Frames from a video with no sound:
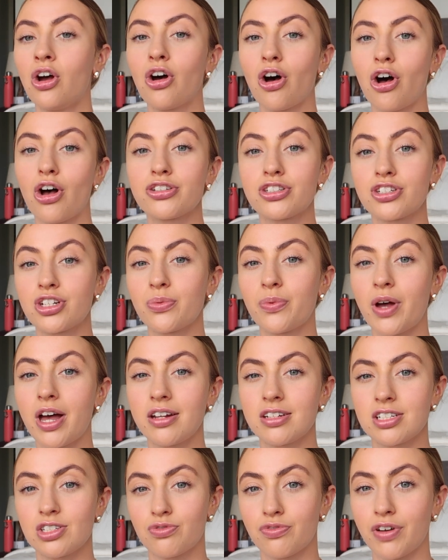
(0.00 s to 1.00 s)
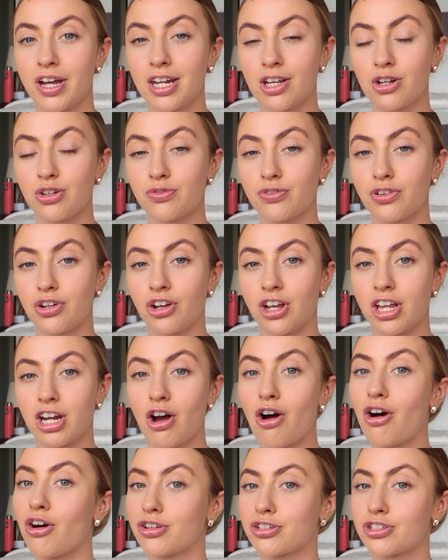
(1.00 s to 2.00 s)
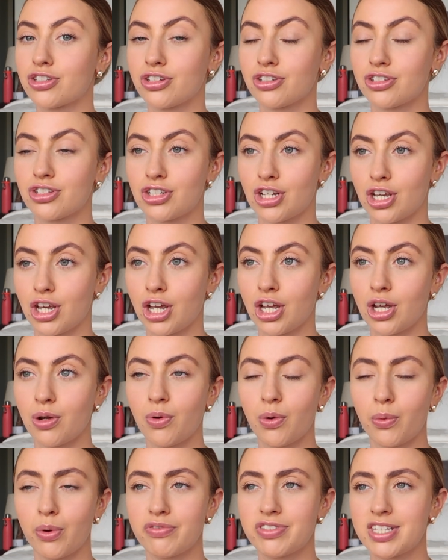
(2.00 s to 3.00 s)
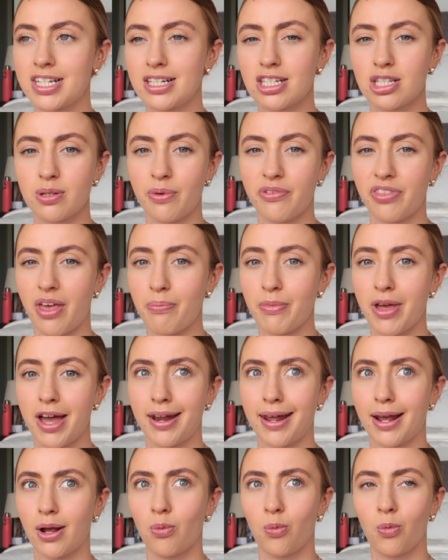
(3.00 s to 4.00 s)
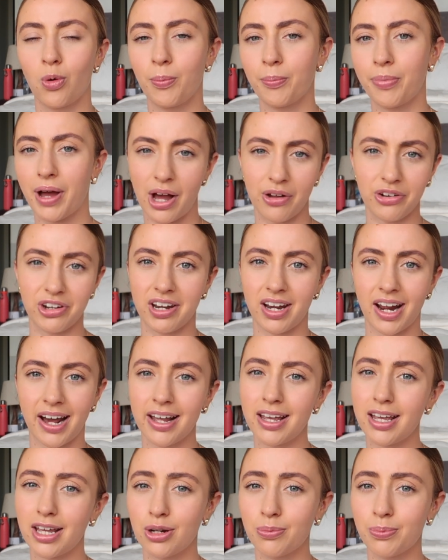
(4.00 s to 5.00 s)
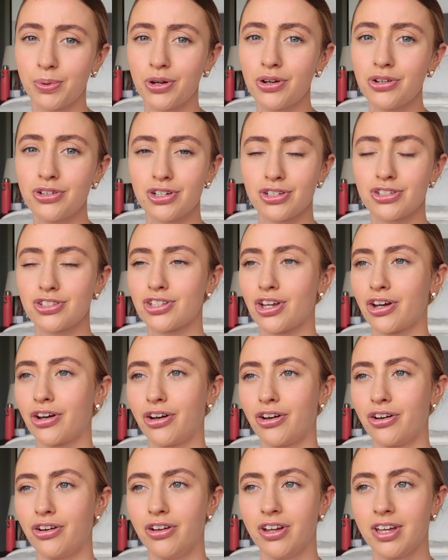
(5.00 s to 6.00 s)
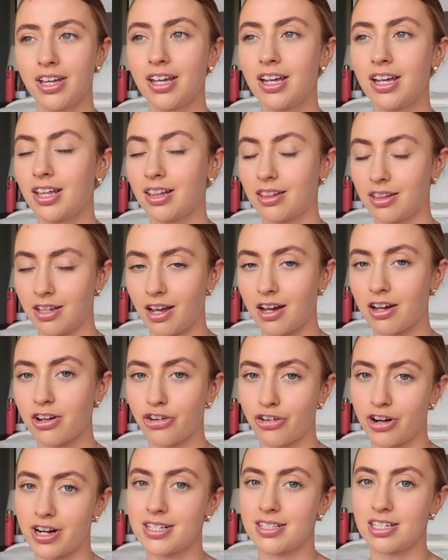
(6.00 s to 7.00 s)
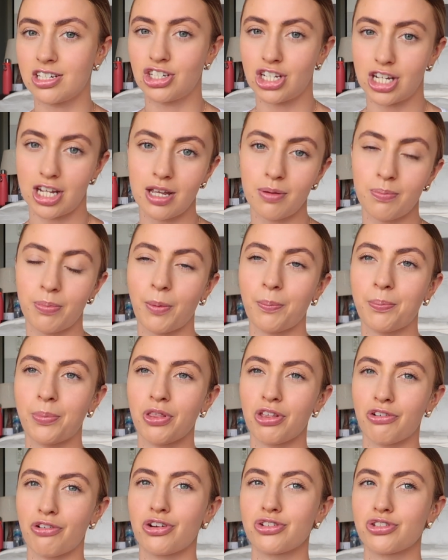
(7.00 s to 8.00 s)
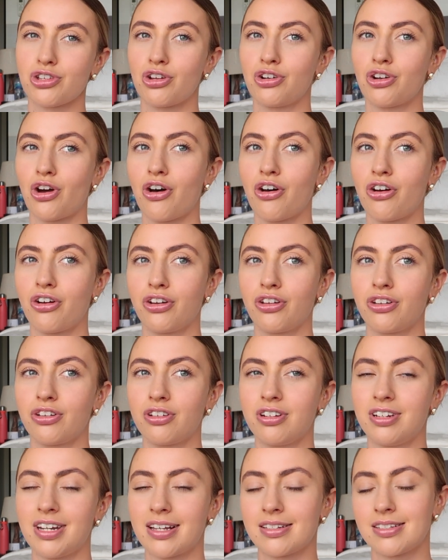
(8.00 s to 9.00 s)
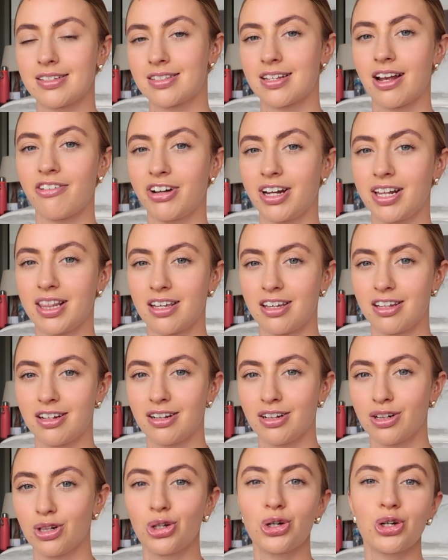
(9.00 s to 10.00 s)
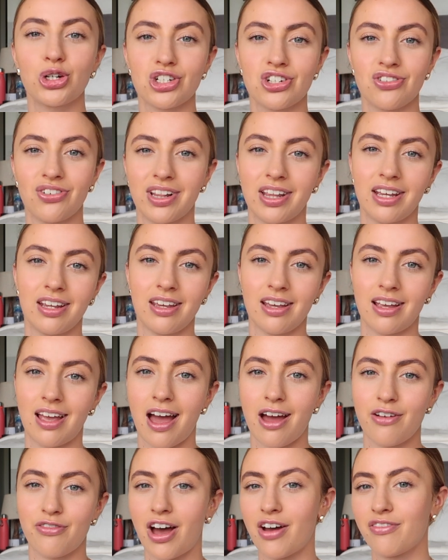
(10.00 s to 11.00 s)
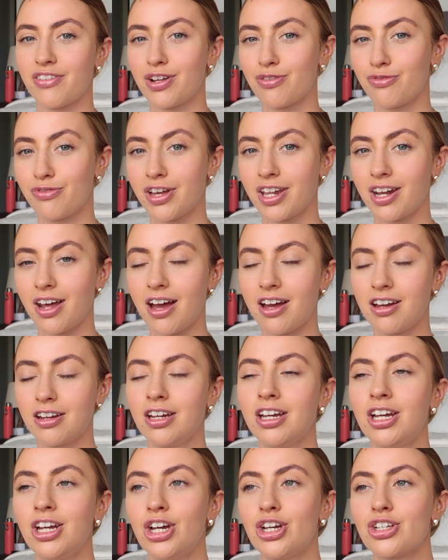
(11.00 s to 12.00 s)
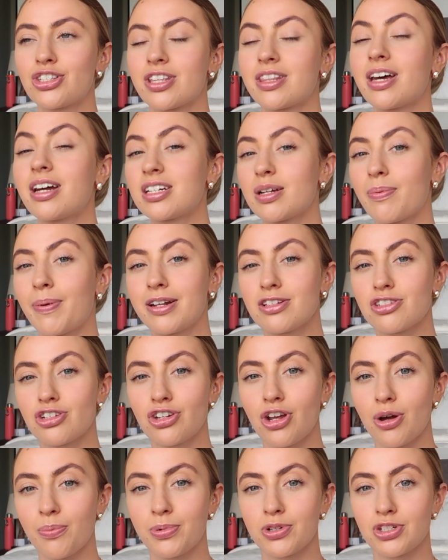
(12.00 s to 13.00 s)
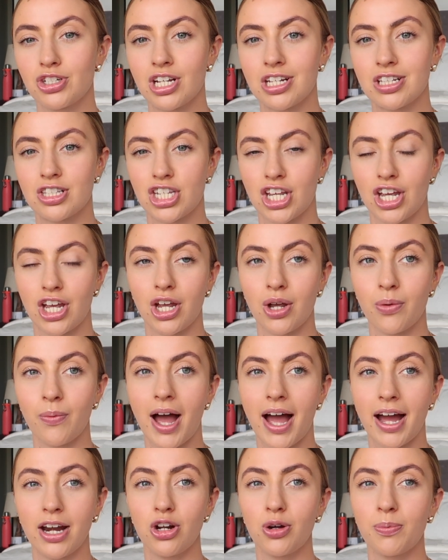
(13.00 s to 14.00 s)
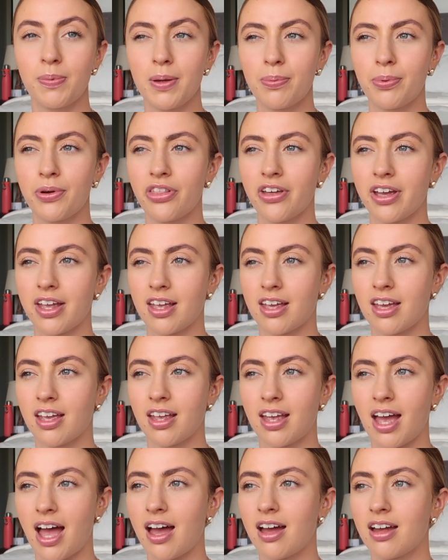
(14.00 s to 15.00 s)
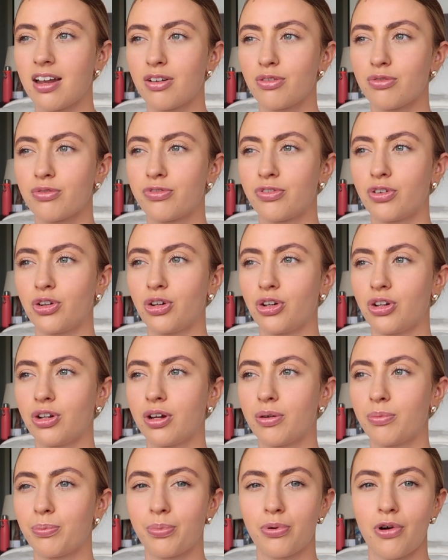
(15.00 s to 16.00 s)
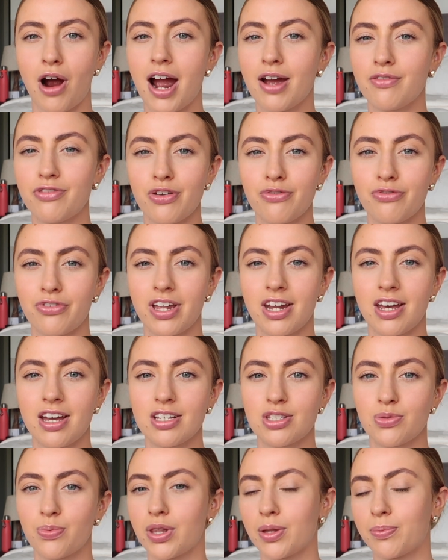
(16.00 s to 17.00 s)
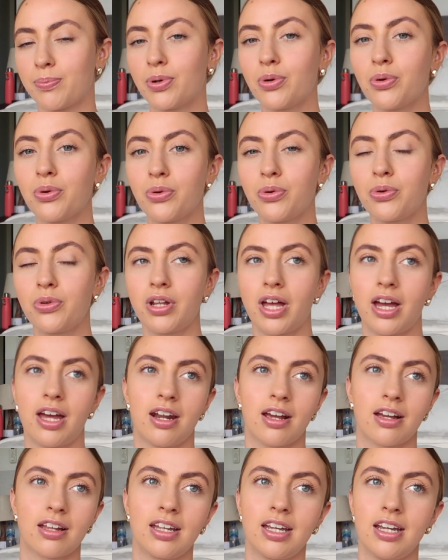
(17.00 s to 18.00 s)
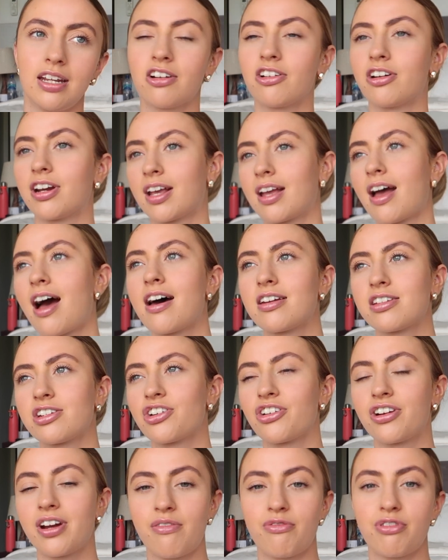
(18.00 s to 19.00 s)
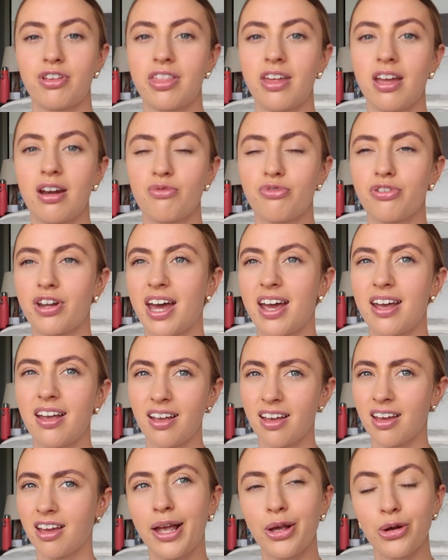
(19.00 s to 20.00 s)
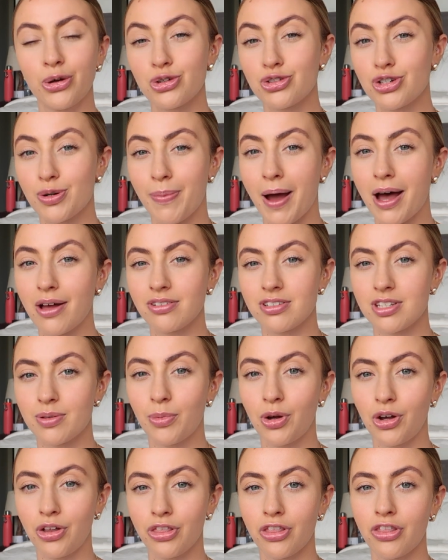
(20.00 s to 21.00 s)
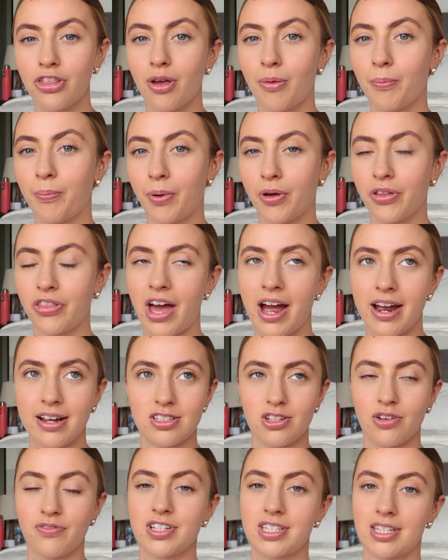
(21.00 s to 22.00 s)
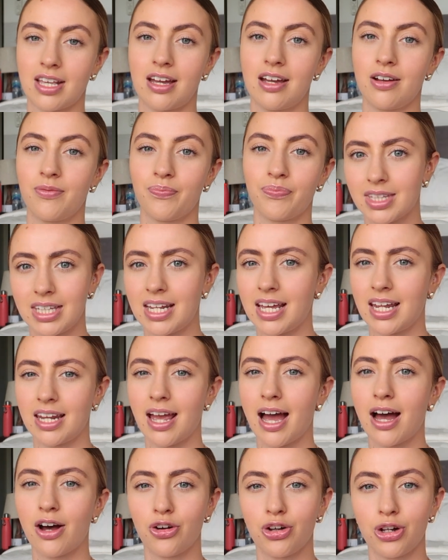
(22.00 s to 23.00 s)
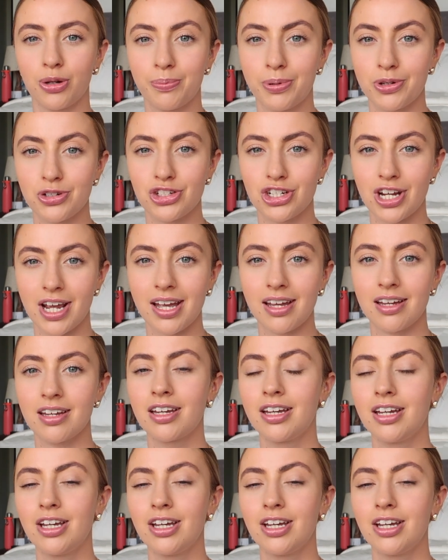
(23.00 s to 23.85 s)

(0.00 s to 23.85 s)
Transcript: Hostel World is really good for looking at hostels too. We've seen some of them that are like £1 a night in Ubud, so they are crazy cheap, but they're also not necessarily the luxury that you get of having a villa. So that depends on your budget too. I know people that can get full private villas with a pool and a cleaner and a gardener and everything for like £800 a month, but that is obviously nearly our whole budget.